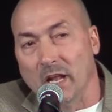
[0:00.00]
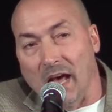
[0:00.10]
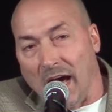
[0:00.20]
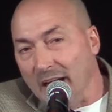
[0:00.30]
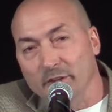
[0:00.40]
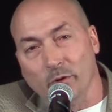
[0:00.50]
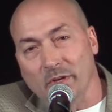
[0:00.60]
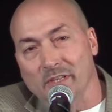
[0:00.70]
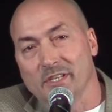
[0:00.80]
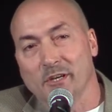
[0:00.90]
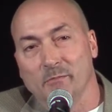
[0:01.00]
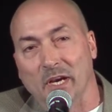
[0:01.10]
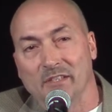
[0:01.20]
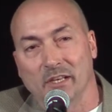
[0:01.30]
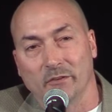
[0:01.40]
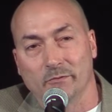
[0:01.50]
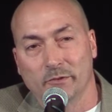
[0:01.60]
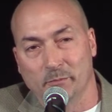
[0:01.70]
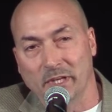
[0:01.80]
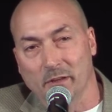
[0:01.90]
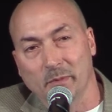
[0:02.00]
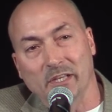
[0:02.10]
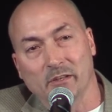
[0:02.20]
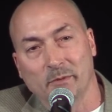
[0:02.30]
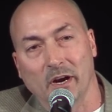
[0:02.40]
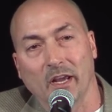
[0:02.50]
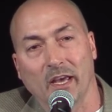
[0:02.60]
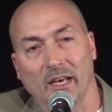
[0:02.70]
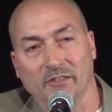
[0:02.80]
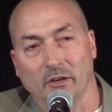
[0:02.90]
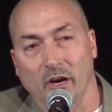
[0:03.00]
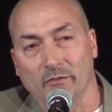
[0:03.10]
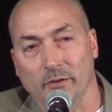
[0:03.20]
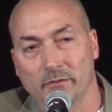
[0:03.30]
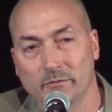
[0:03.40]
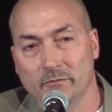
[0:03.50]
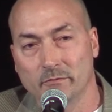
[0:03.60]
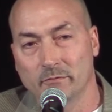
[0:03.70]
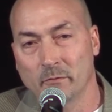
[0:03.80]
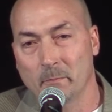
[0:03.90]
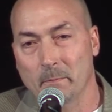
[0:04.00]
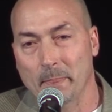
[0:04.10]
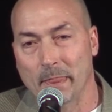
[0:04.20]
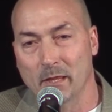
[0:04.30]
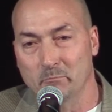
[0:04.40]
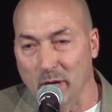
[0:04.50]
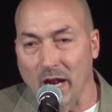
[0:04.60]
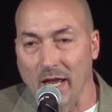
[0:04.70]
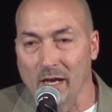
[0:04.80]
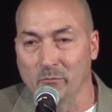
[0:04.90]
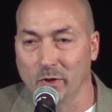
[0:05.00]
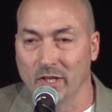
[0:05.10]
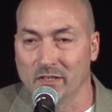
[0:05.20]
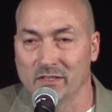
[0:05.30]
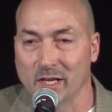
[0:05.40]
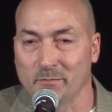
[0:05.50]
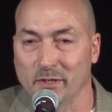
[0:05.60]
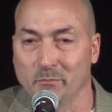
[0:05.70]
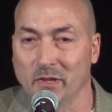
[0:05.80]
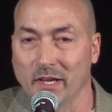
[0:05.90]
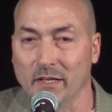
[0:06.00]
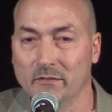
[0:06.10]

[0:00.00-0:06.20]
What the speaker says: I don't consider myself to be the best America has to offer, but I am willing to step to the plate.